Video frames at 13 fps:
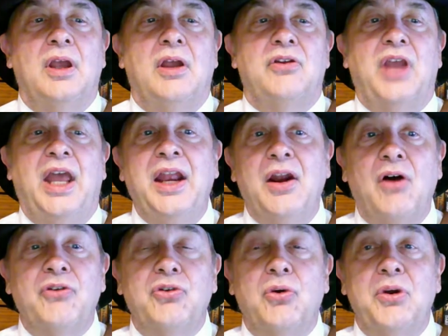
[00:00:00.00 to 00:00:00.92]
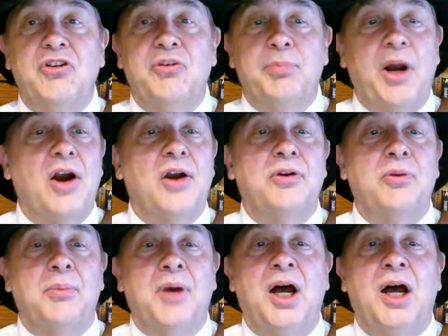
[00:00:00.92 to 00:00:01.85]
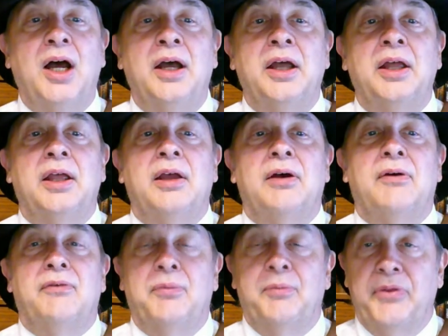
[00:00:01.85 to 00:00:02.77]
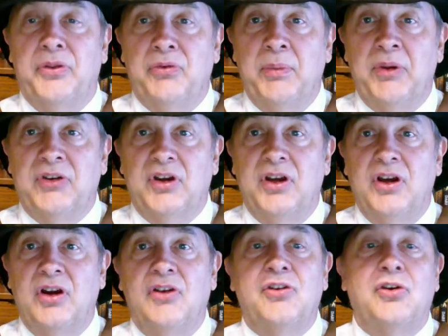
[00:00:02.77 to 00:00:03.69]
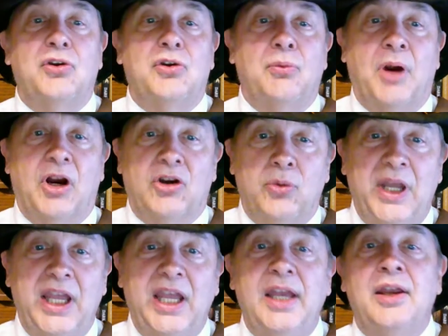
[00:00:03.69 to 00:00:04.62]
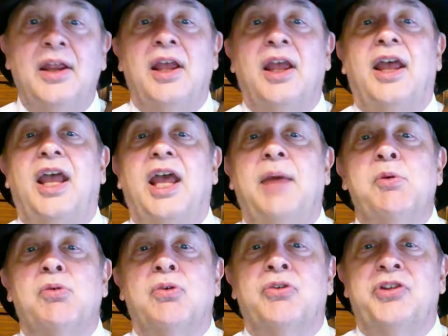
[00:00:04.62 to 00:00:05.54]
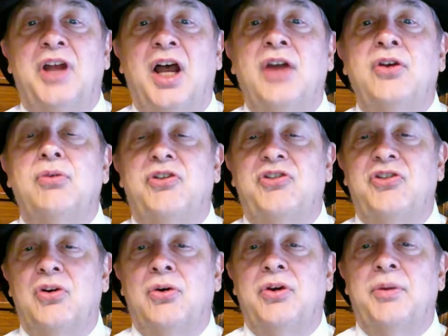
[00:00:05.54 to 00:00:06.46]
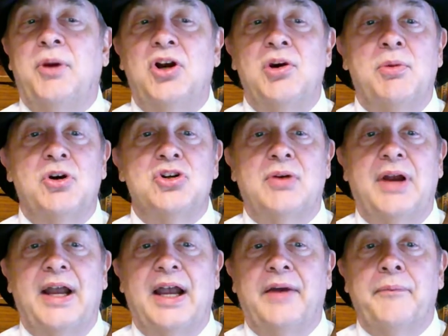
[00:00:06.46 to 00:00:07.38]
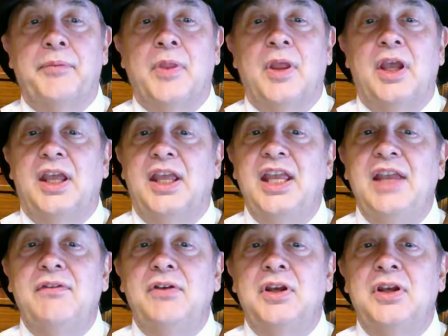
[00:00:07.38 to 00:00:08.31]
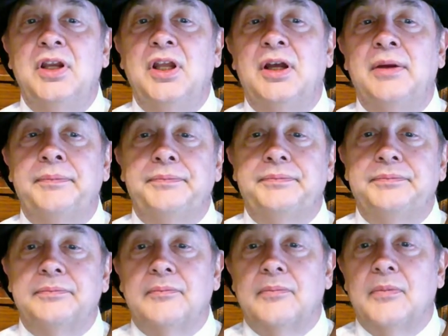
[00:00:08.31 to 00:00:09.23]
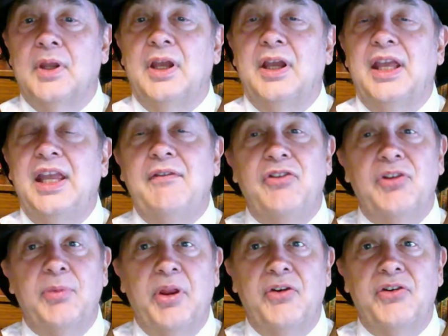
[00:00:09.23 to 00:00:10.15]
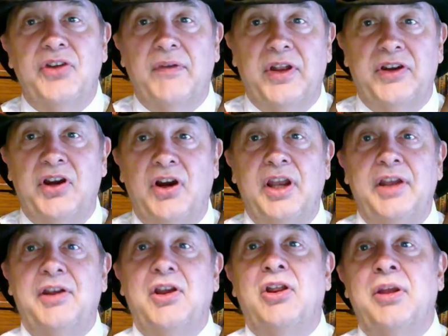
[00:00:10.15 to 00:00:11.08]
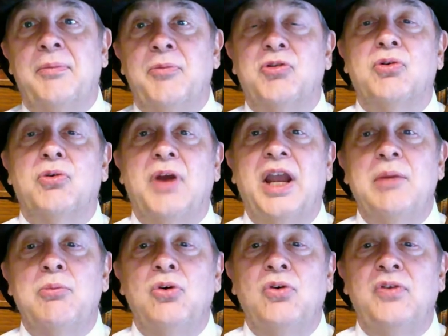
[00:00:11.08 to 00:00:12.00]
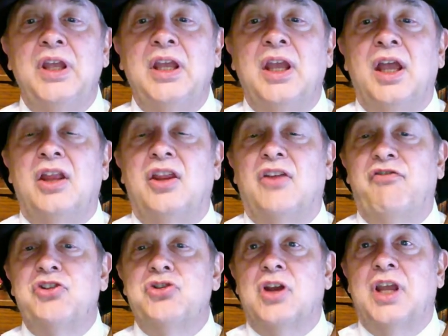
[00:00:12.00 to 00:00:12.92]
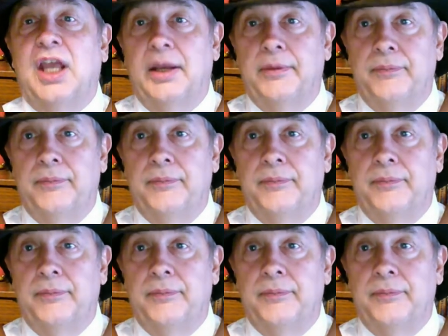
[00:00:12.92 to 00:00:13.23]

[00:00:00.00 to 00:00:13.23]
and it also inspired Dumas from Three Musketeers Mark Twain, Edmond Rostand, who wrote Cyrano de Bergerac. Even, uh, even some other stuff, like Terry Gilliam's great movie, The Fisher King,